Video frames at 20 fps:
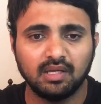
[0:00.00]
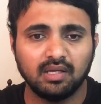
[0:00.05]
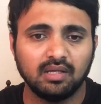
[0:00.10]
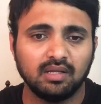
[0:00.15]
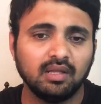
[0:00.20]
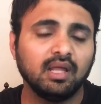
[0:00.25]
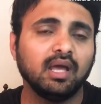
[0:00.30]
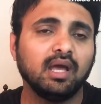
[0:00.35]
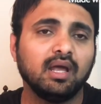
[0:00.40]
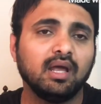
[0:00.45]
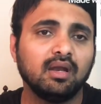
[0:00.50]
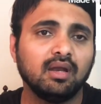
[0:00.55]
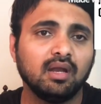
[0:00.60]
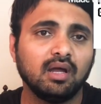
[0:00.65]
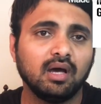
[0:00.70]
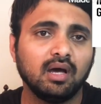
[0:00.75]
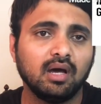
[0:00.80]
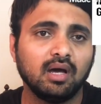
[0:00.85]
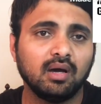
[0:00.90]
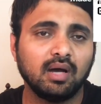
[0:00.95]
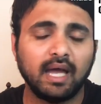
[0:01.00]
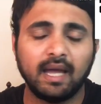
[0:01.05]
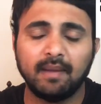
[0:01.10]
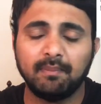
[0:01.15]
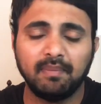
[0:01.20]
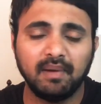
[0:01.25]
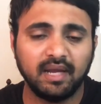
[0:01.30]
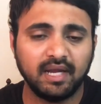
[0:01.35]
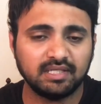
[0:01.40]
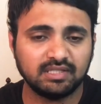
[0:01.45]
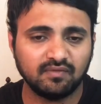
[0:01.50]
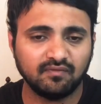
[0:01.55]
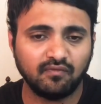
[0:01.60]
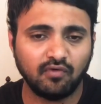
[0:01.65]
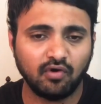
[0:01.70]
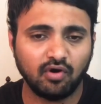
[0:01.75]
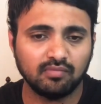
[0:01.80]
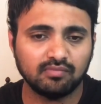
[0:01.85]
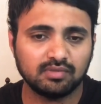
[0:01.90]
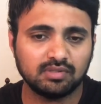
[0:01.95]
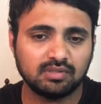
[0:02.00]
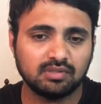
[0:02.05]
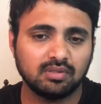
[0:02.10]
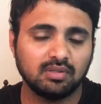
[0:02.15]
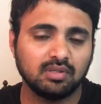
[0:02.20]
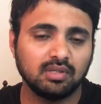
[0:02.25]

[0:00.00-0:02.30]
Then application forms.